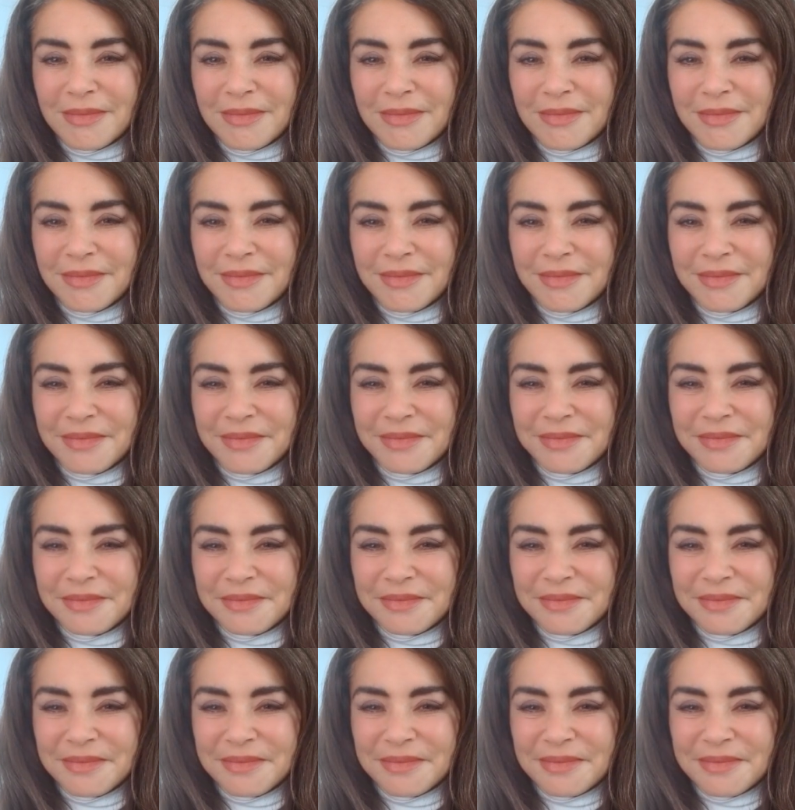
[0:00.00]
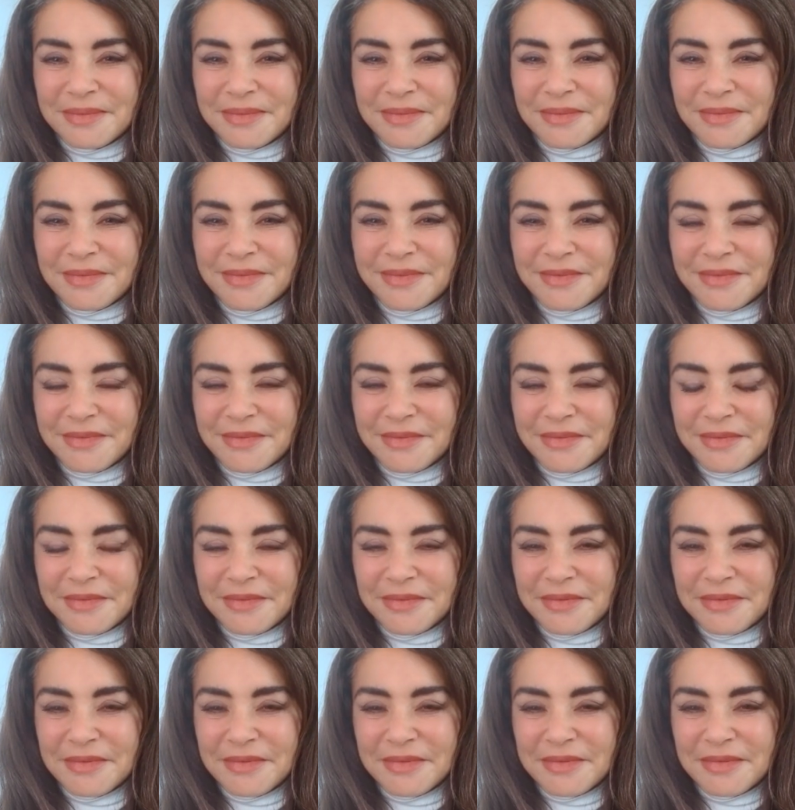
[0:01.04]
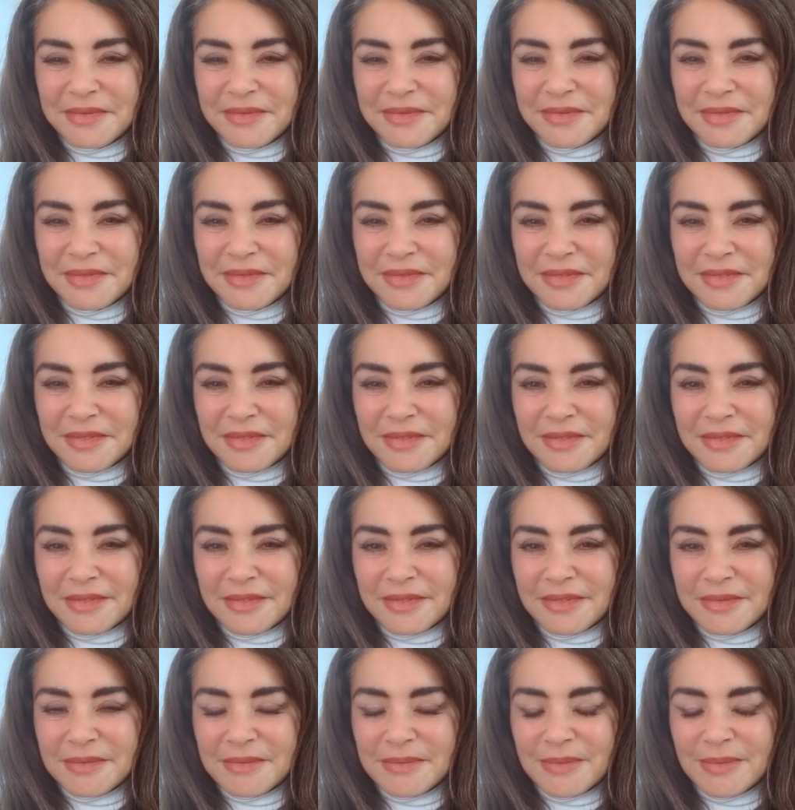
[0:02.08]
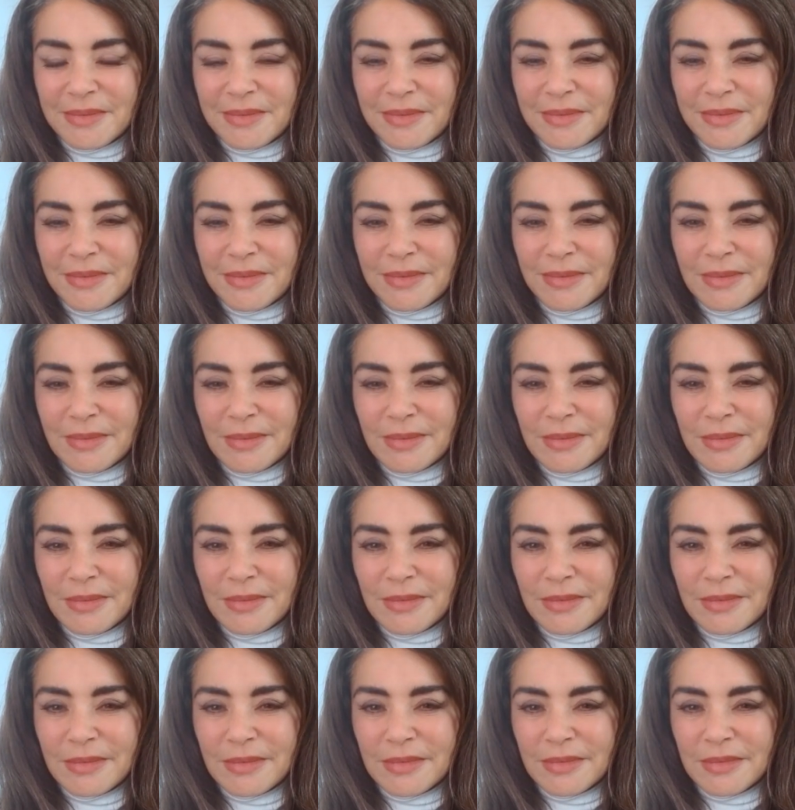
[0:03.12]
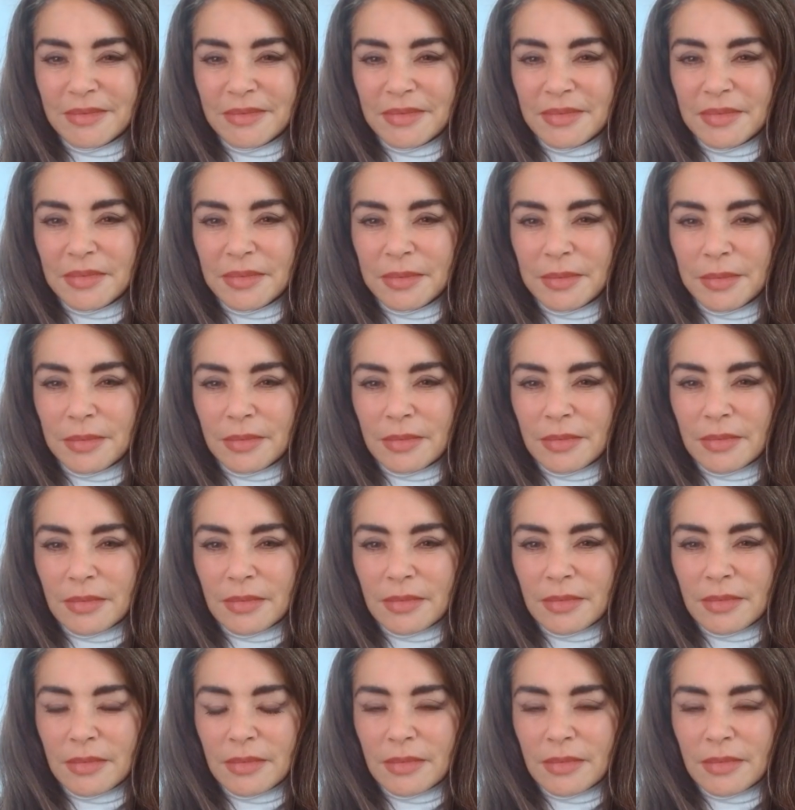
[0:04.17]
No words are spoken by the person on screen.